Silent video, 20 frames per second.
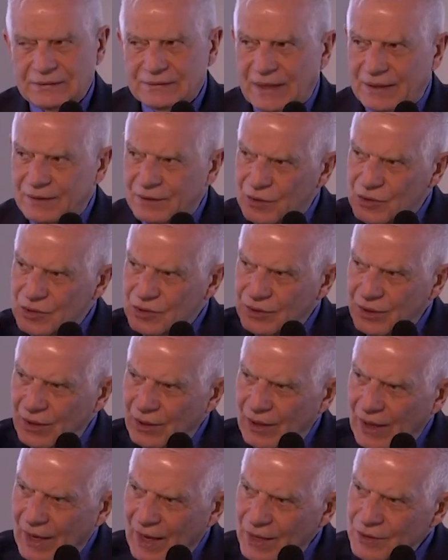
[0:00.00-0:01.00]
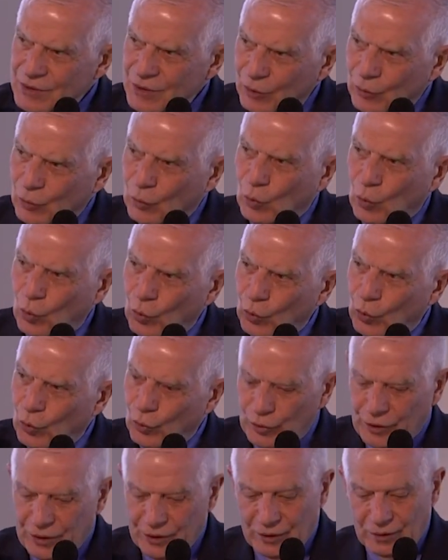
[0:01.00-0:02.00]
that it still has a
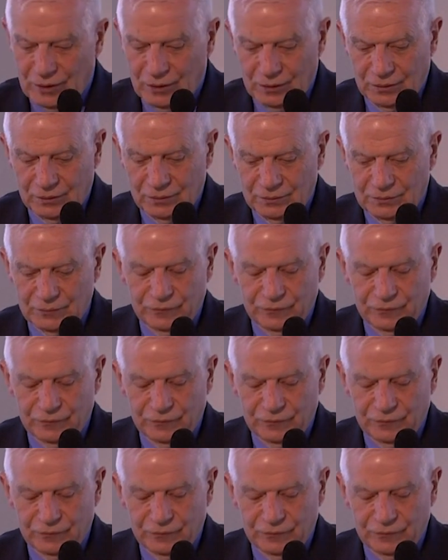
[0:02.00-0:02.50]
colonial